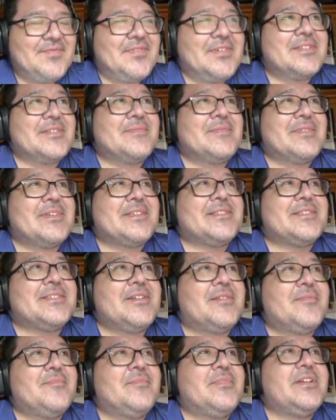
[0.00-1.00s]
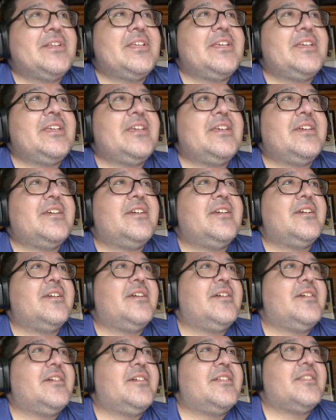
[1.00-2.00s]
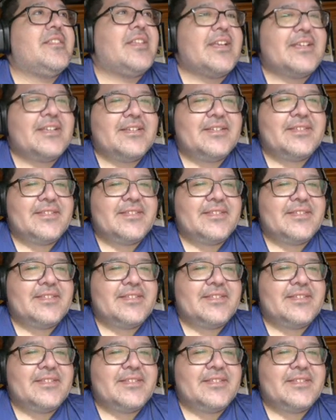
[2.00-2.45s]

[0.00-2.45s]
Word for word: fucked up. Like somebody like